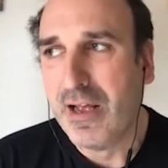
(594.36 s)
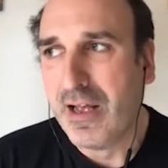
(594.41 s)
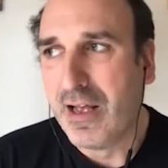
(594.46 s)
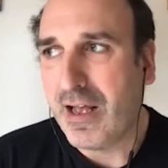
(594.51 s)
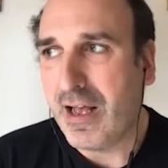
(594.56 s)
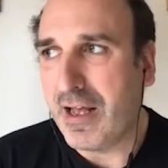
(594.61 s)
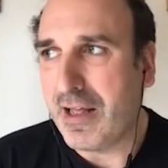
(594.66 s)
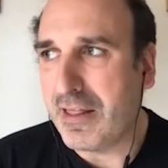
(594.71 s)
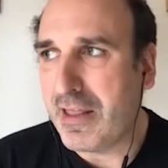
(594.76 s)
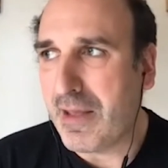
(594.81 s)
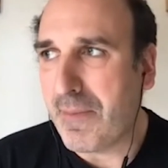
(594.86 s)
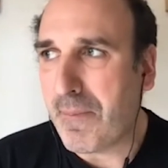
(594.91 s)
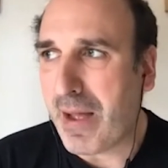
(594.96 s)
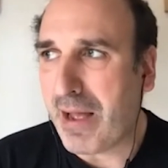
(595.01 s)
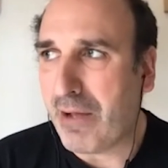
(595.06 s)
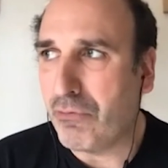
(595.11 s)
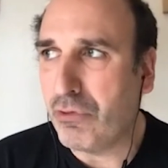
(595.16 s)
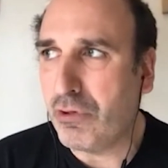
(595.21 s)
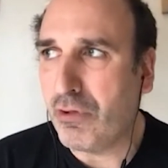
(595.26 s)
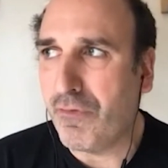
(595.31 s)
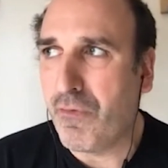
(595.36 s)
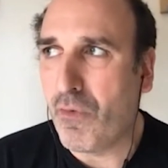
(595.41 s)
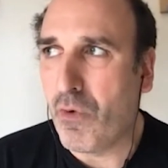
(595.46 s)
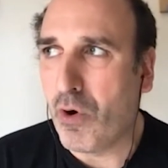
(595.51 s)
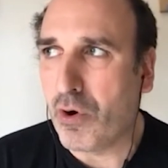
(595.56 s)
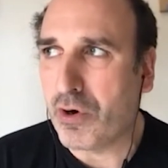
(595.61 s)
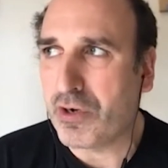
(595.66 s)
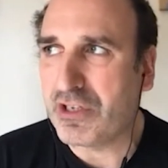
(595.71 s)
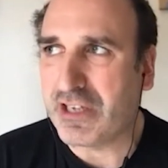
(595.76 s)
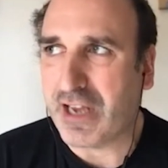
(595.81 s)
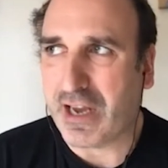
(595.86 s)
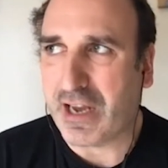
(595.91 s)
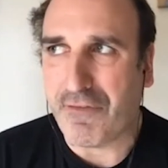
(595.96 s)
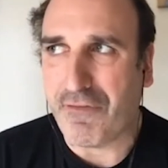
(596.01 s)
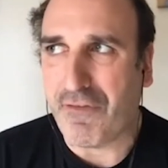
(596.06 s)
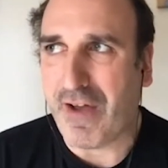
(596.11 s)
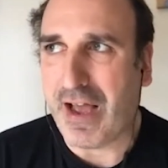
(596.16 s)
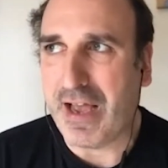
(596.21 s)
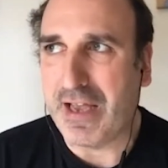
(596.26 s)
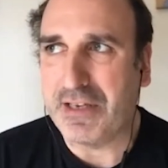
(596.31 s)
The amount of work,
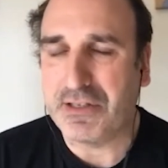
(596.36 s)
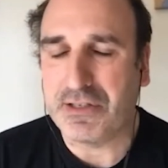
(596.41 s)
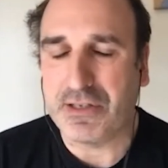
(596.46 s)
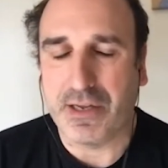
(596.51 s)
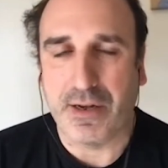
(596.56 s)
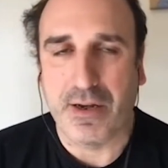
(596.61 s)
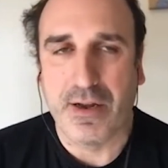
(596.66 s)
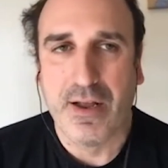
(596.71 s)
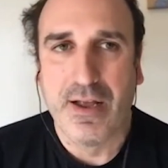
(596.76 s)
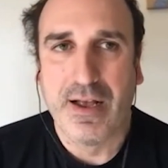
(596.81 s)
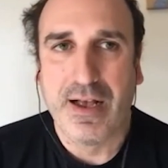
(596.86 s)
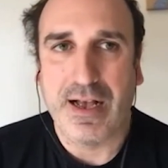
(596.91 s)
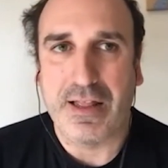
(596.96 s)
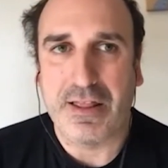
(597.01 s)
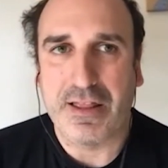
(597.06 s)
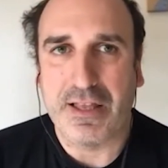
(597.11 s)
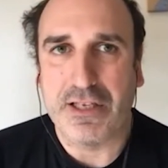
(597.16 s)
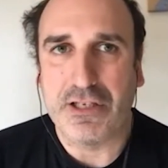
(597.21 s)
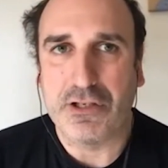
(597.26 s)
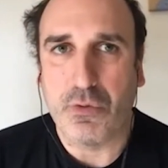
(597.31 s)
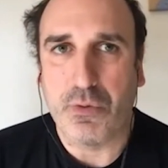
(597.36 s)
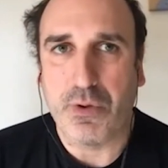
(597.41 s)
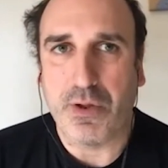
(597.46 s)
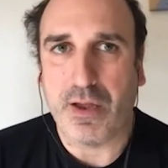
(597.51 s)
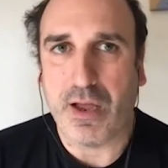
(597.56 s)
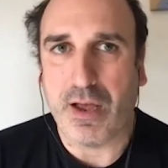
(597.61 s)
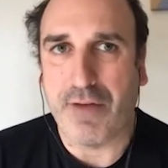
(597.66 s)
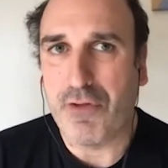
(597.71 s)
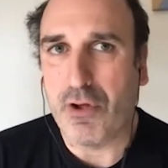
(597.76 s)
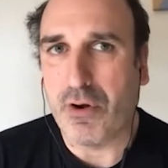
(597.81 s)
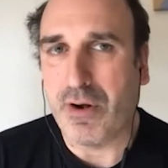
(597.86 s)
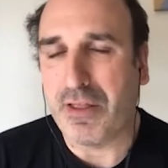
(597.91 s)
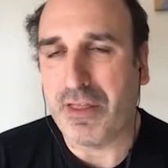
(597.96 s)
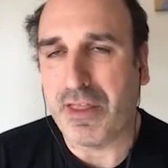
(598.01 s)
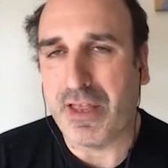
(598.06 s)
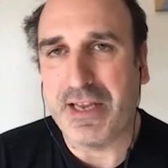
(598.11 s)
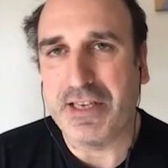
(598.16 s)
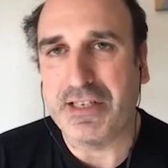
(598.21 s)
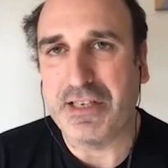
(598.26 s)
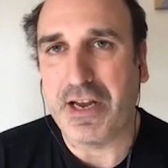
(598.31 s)
sacrifice, and things we have done, I
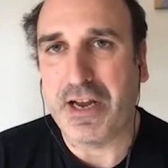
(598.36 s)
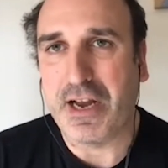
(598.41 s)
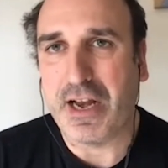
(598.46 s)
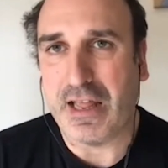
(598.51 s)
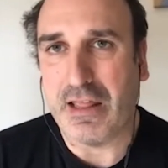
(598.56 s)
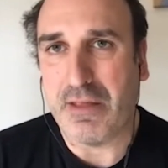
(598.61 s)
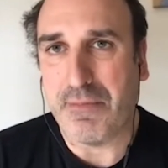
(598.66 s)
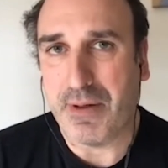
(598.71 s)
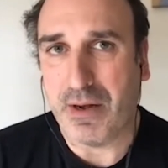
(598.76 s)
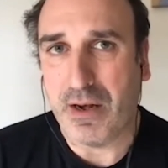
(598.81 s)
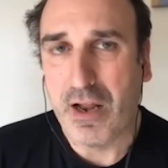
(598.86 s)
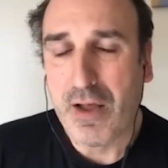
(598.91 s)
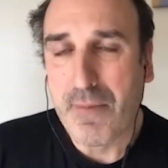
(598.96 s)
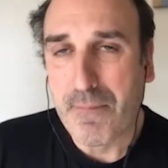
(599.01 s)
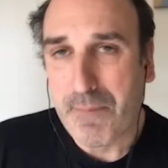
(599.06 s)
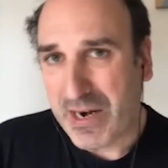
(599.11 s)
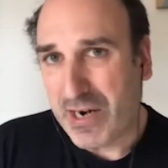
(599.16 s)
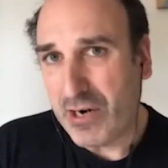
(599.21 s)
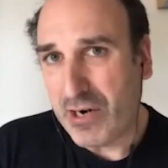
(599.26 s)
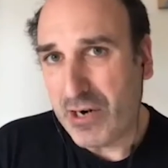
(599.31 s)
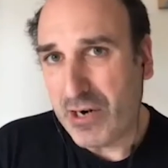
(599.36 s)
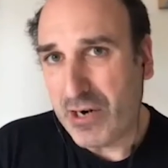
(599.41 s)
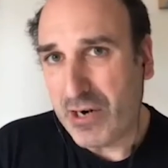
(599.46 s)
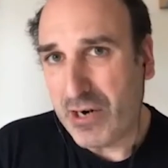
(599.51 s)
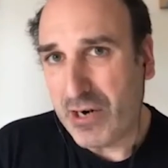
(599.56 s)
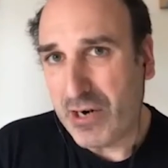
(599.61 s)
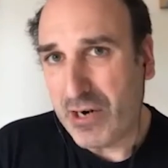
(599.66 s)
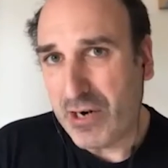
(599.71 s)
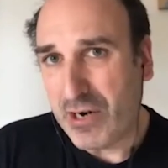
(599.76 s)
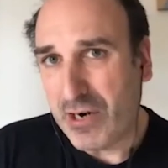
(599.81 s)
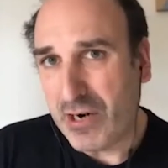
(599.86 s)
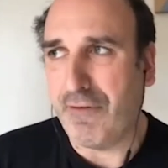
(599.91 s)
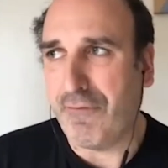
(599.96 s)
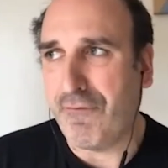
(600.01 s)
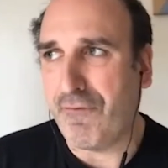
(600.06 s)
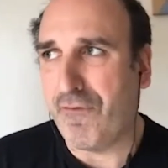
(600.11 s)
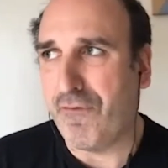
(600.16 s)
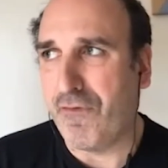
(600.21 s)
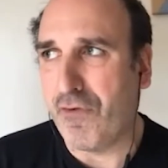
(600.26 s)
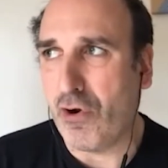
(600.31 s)
think, is incredible, but not just
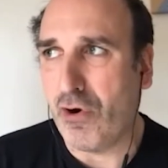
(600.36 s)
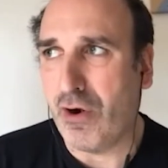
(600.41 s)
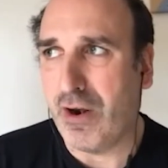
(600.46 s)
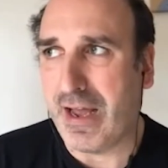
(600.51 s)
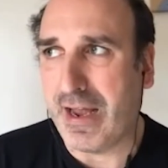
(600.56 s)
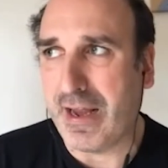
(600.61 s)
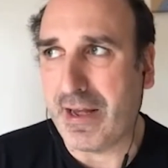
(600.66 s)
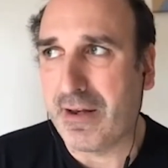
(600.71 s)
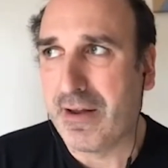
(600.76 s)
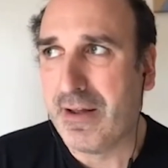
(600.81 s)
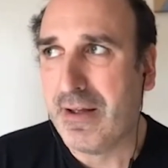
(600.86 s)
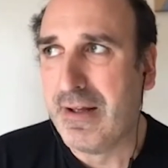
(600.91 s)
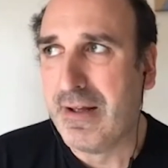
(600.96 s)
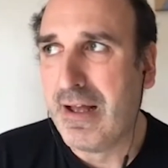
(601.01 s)
frontline.